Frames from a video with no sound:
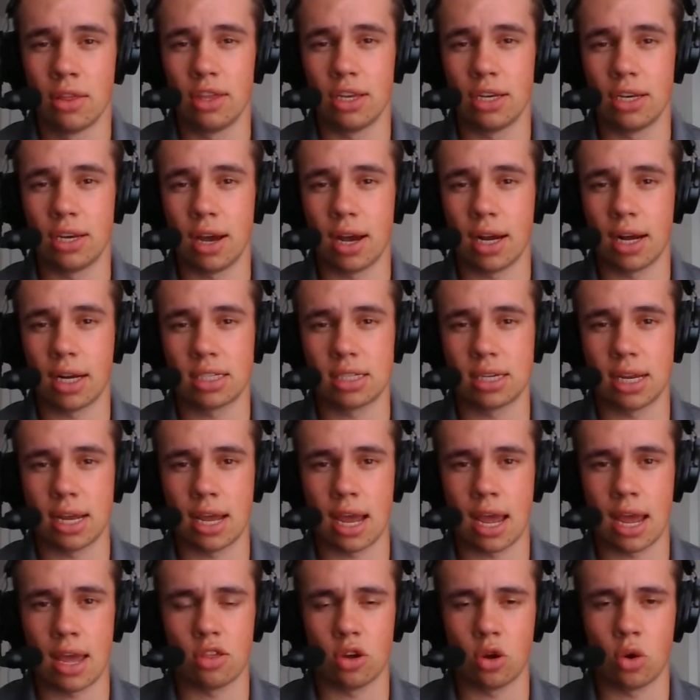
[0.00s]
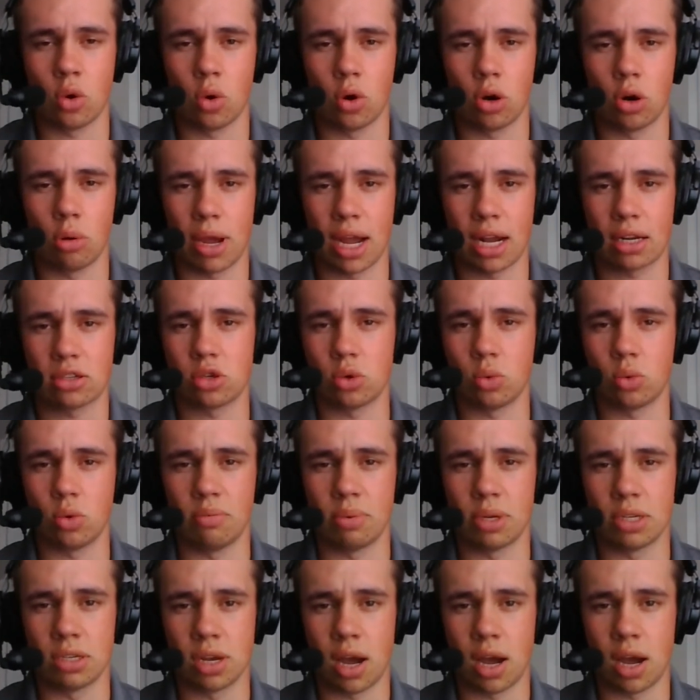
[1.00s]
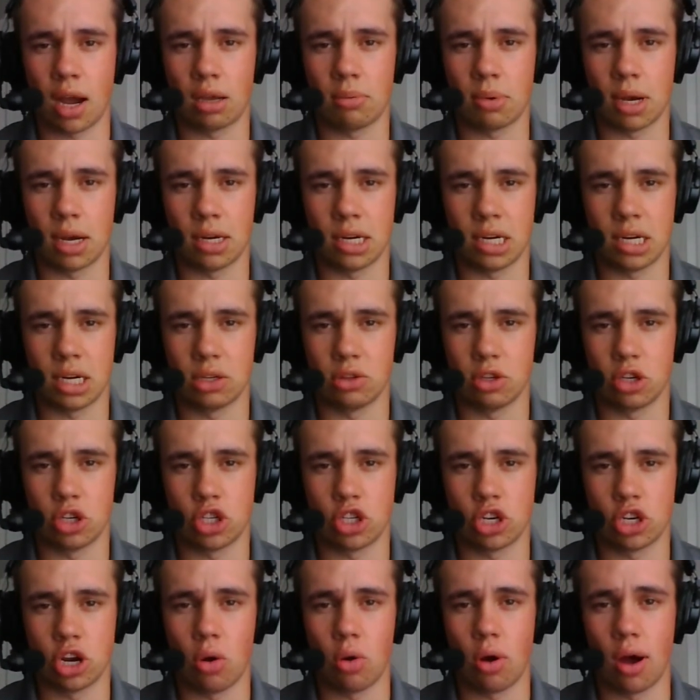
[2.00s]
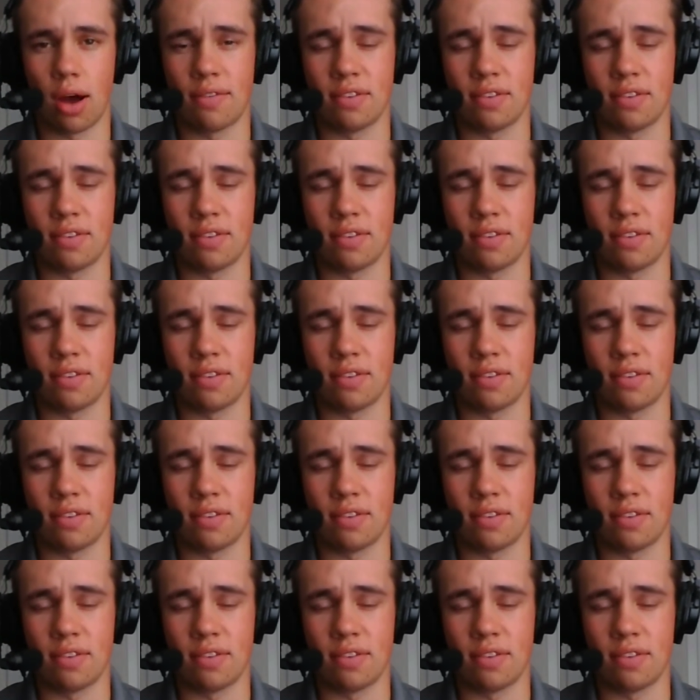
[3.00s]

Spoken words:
the Ducks and the quarterbacks who we've been talking about here on the show,